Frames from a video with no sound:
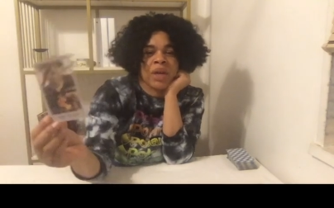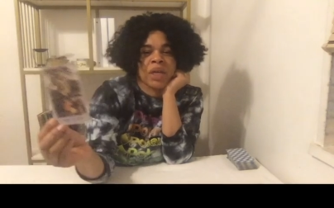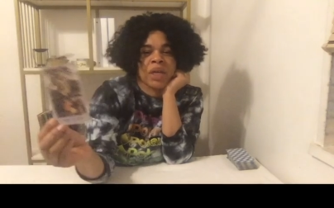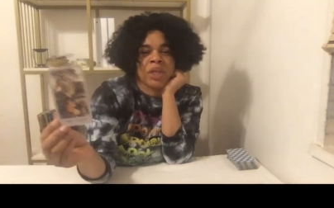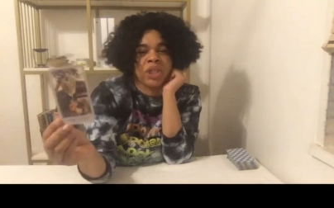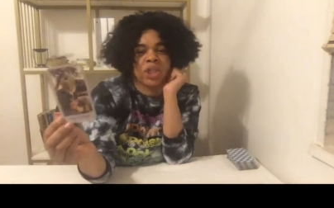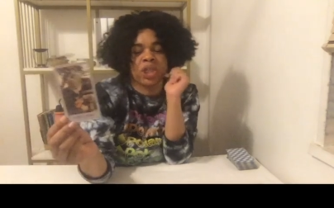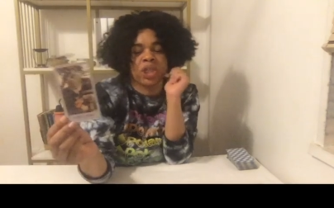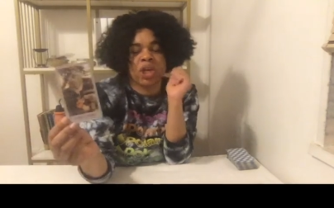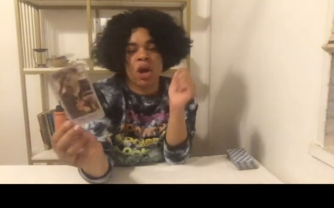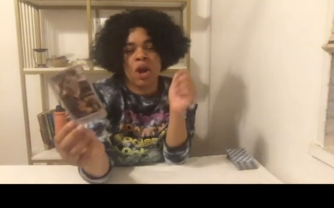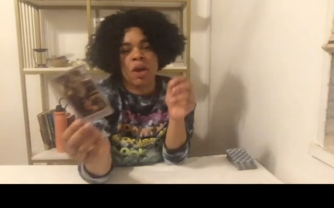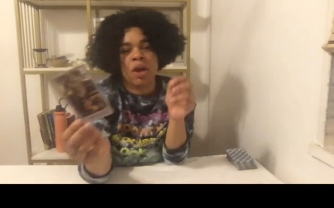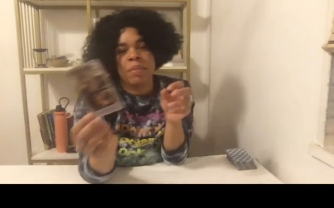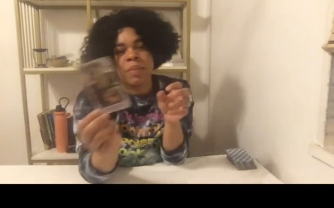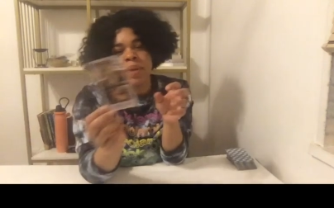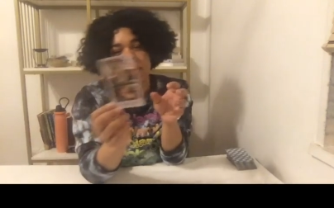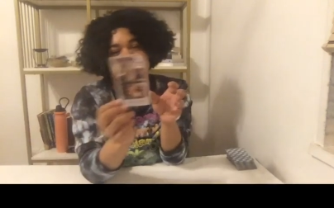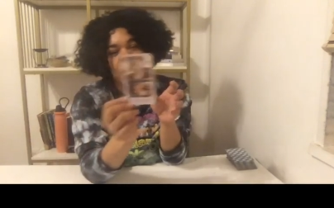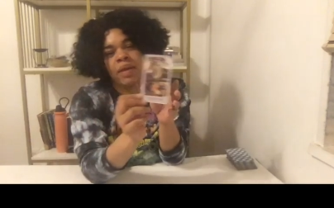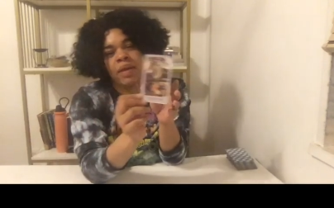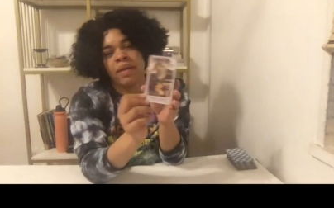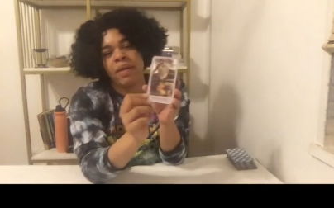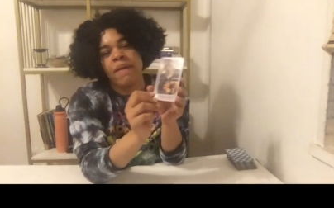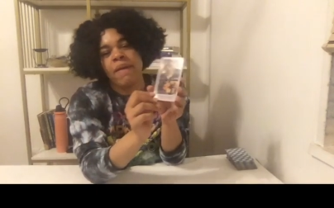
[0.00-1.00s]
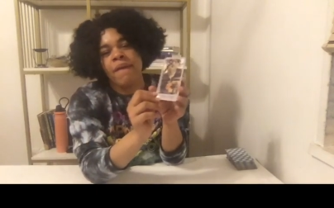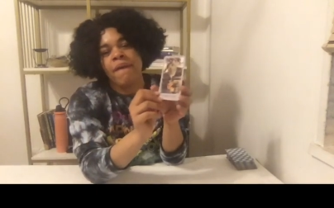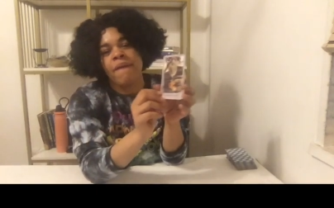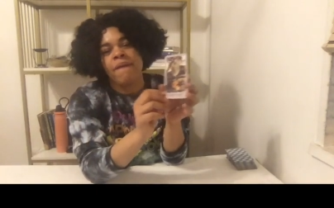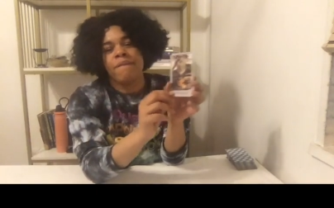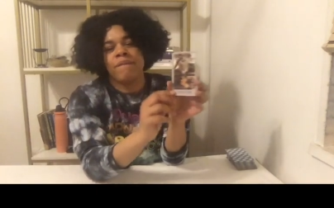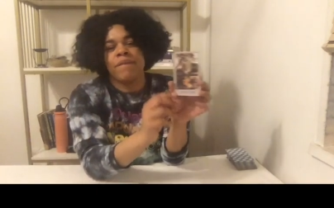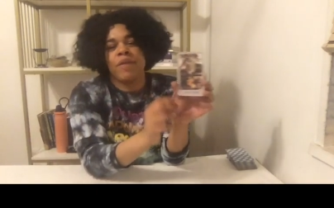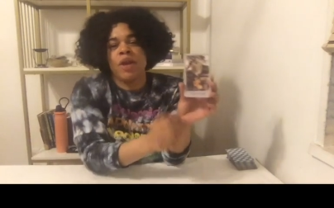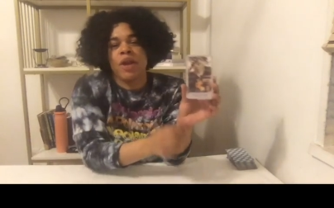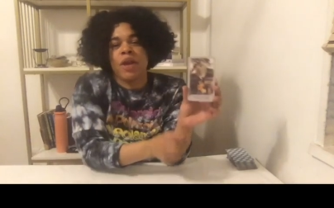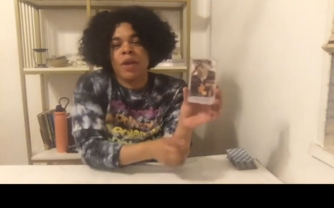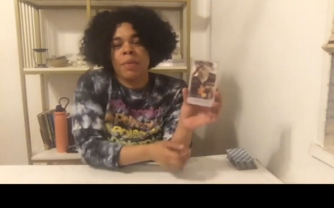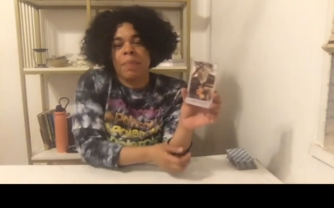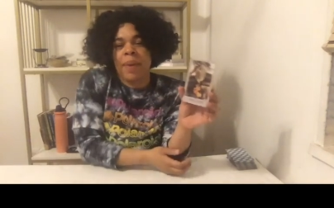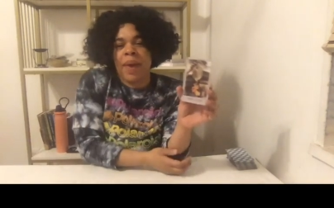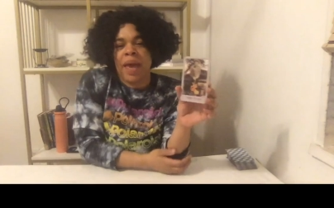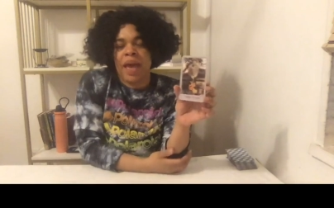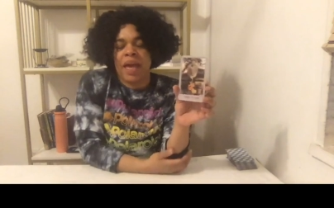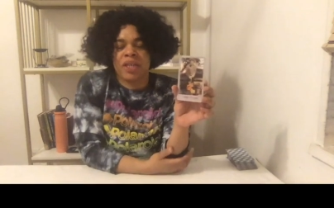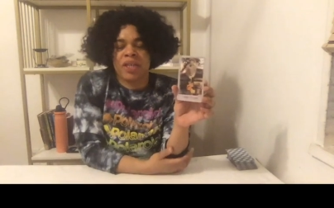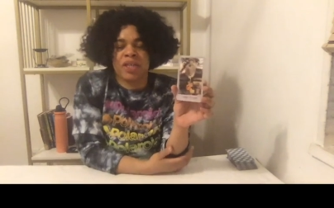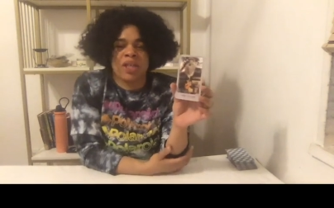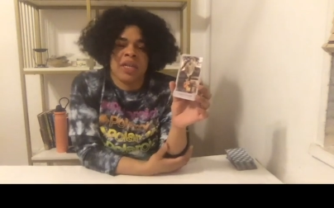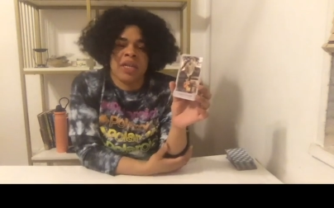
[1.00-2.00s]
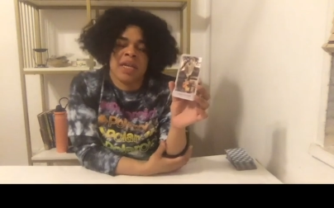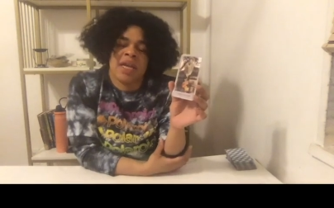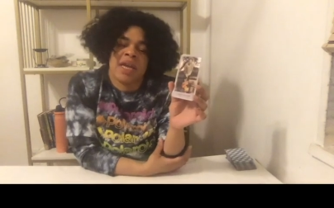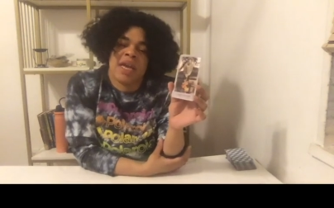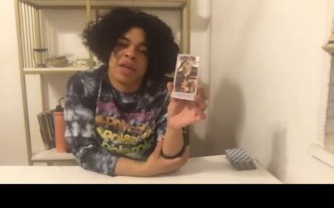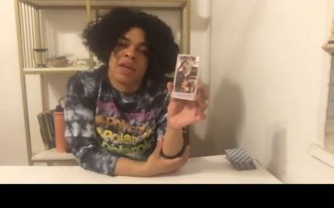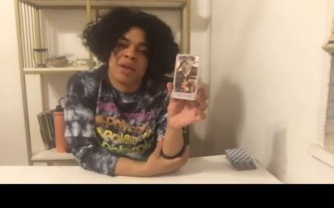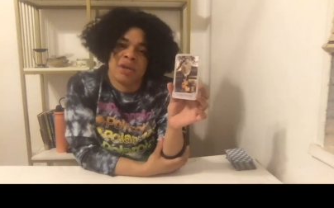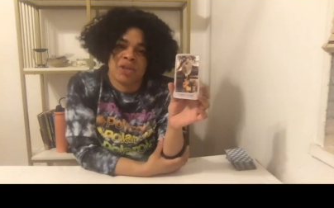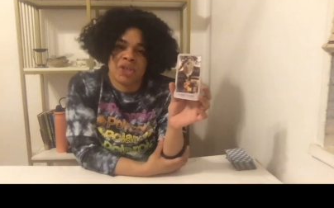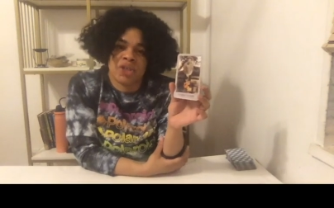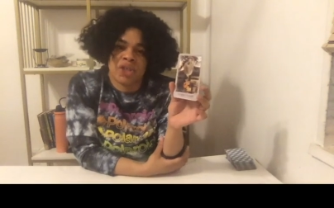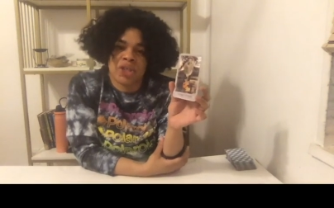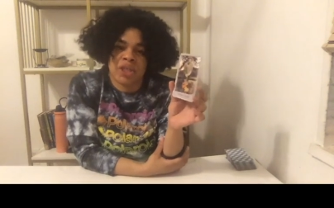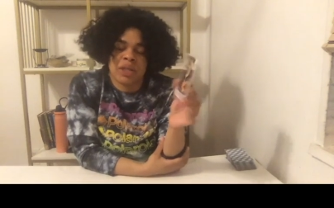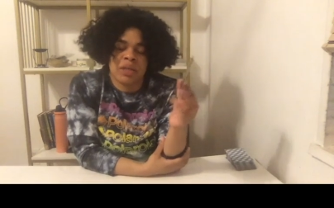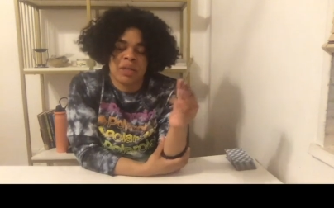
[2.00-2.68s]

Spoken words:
charming, very passionate energy.